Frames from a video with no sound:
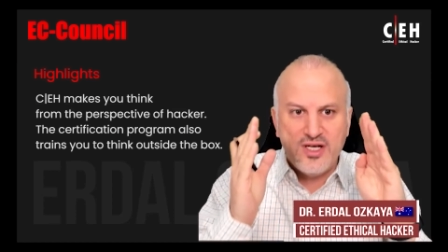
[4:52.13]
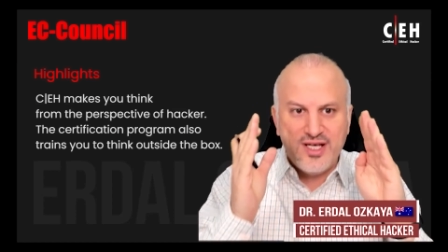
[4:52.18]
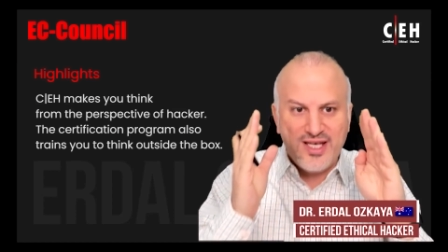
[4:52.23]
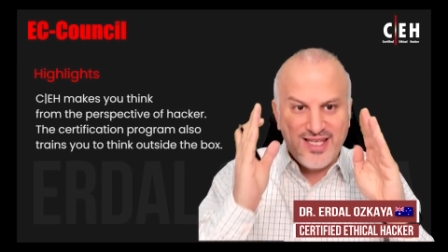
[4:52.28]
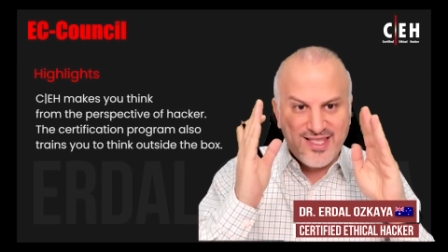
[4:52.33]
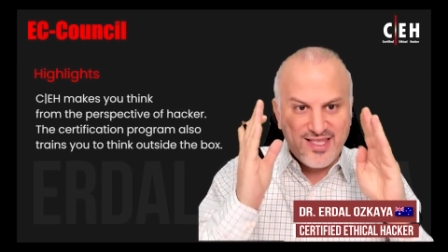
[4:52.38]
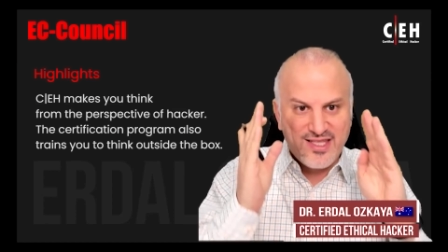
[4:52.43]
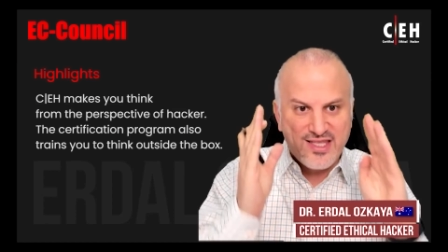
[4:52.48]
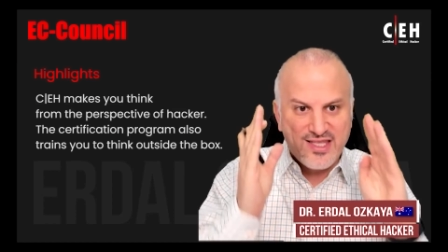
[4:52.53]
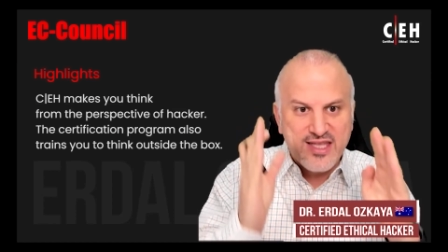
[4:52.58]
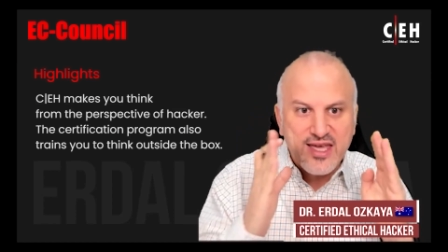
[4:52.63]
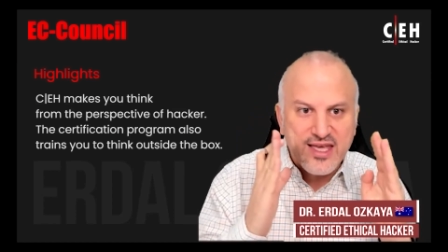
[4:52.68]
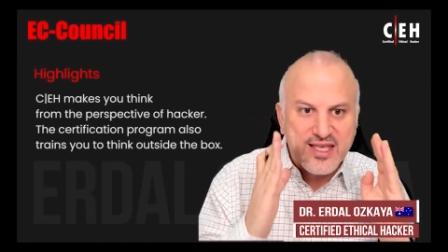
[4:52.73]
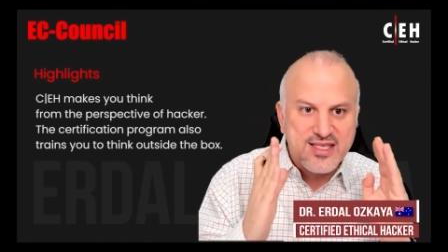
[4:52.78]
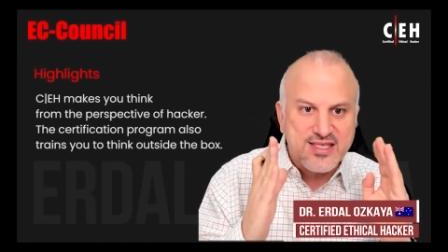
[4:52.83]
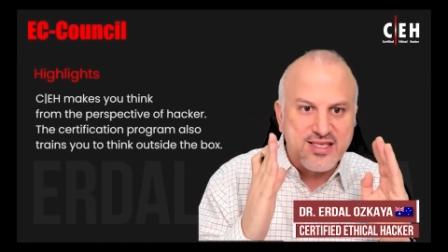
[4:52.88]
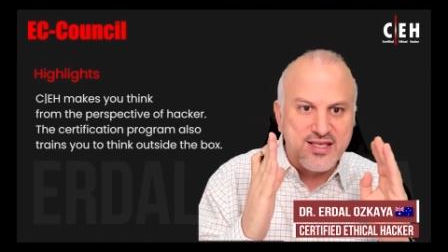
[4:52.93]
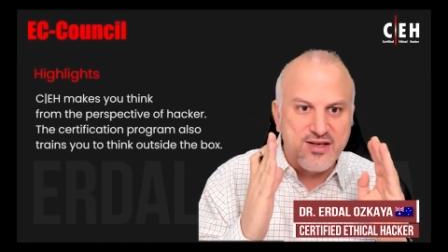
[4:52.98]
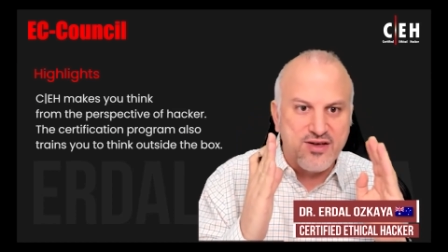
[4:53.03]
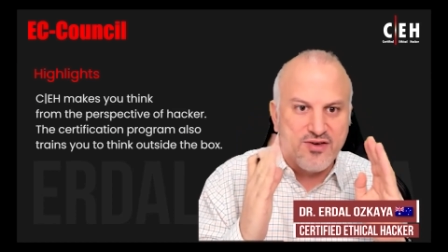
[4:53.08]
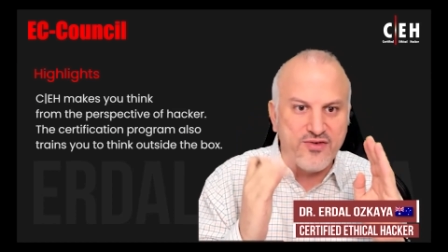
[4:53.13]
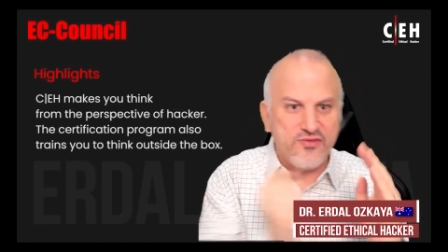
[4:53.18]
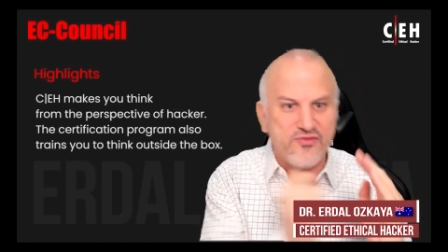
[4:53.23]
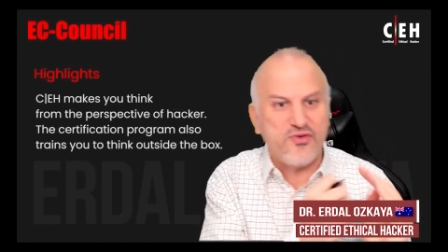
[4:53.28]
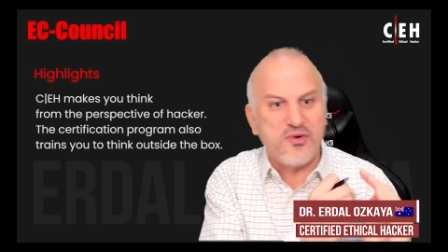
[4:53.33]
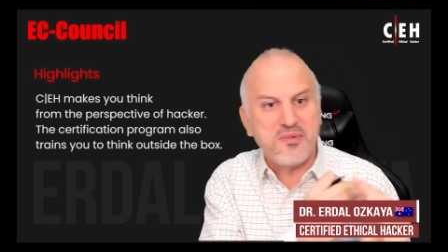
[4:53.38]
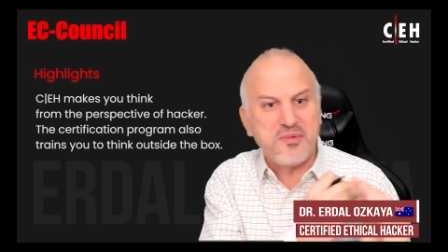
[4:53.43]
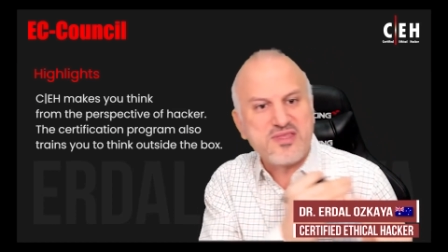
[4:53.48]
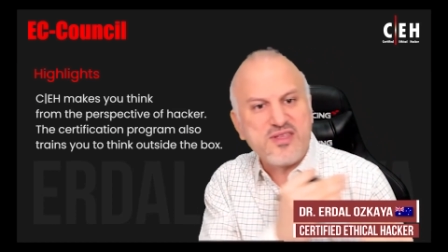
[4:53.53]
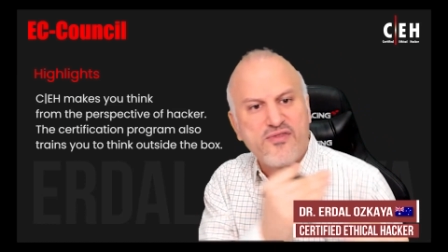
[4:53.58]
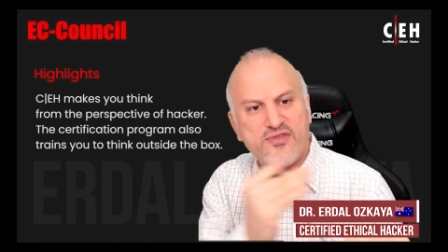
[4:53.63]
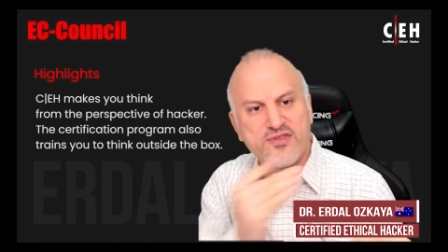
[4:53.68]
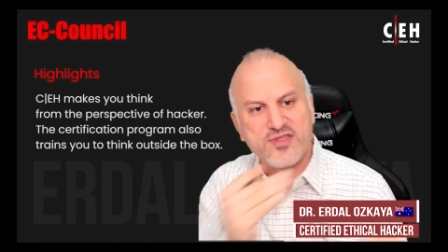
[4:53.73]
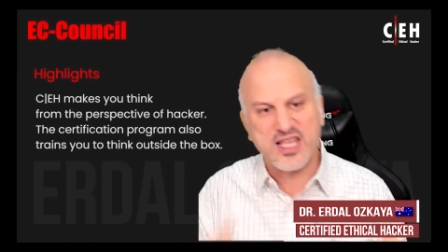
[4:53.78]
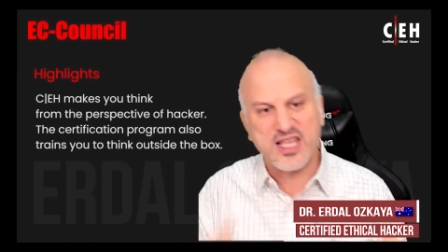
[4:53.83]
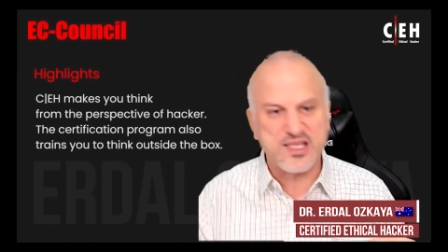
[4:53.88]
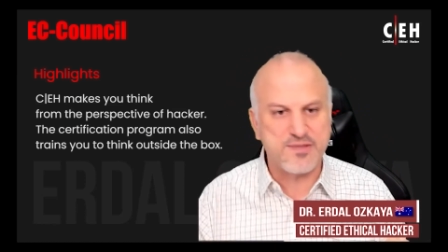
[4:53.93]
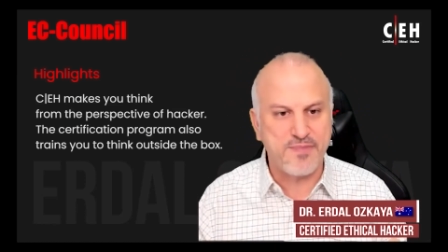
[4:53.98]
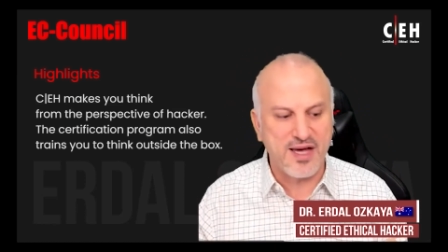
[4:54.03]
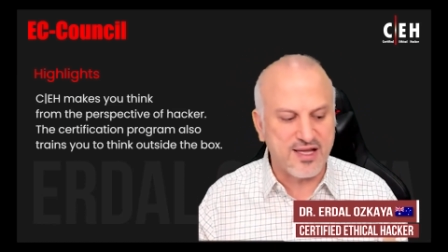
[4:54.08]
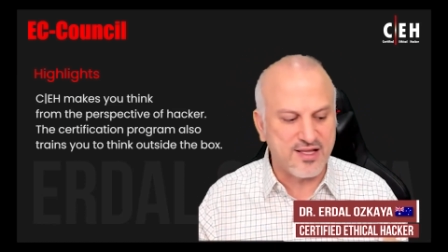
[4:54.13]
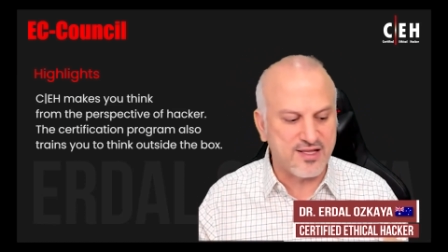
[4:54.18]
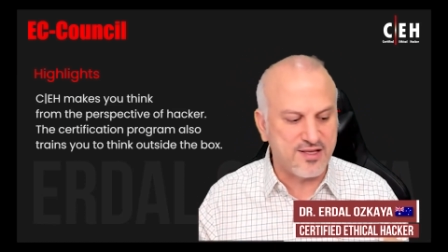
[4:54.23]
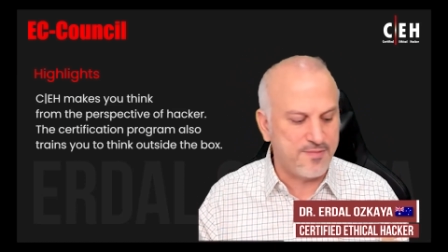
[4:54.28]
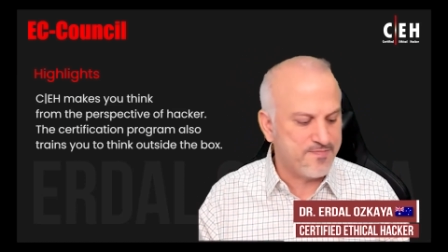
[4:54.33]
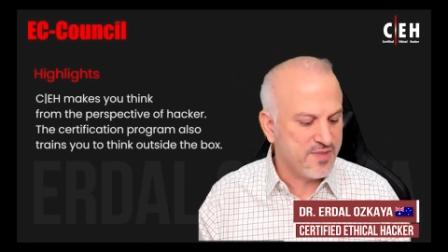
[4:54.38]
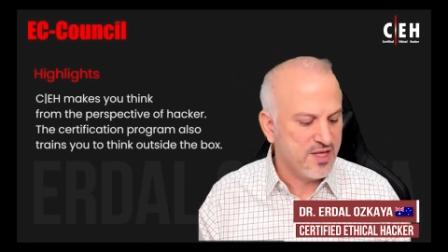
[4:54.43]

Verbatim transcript: at things from a different aspect.